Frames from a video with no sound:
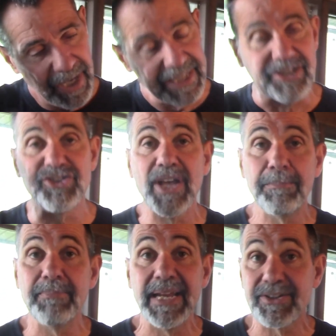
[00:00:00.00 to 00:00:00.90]
I think
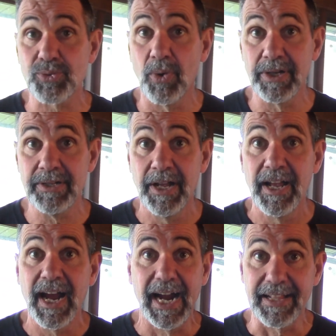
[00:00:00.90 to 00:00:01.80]
Zep makes one.
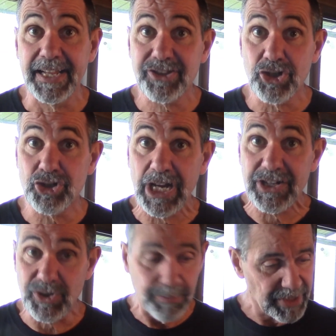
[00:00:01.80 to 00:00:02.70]
I like to
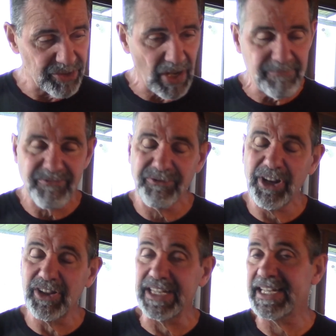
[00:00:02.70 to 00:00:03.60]
change them because I'm
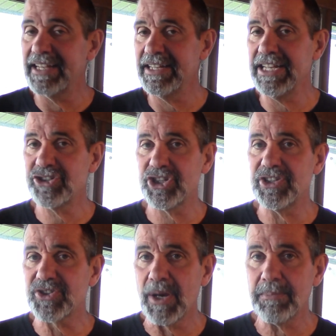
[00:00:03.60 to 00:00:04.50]
feeling that each of
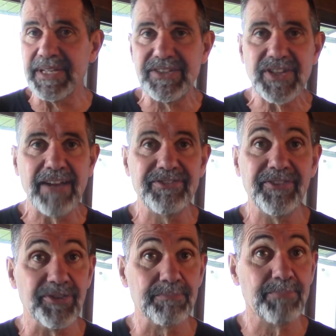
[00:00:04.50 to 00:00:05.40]
these companies have
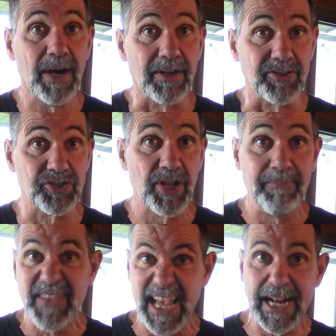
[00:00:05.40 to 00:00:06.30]
different bugs,
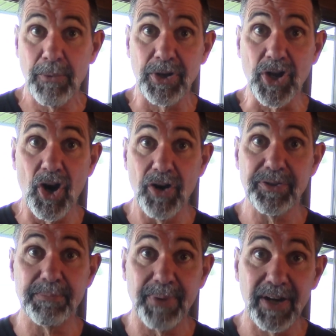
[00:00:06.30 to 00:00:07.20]
and I want all
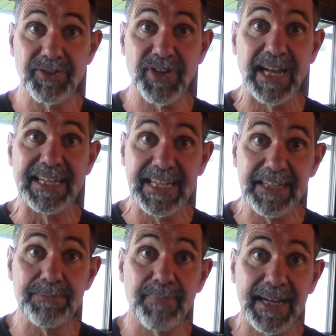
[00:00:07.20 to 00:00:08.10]
the bugs I can
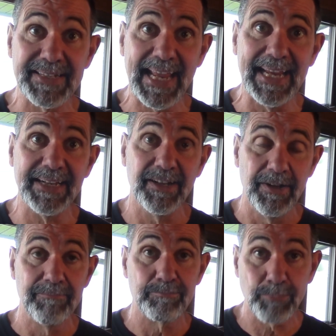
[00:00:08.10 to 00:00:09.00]
get in my tank
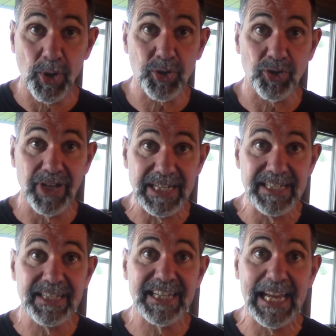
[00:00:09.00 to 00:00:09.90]

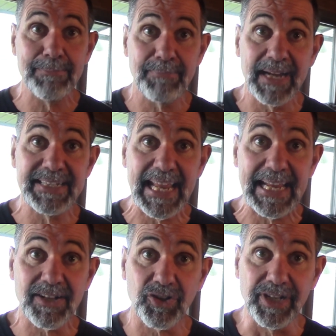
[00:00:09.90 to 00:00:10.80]
percolating, keeping my
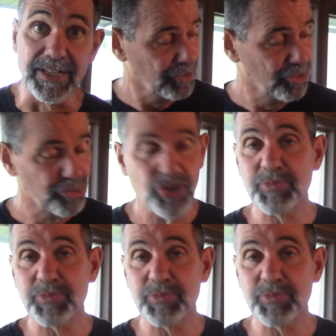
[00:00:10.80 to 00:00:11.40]
tank clean. This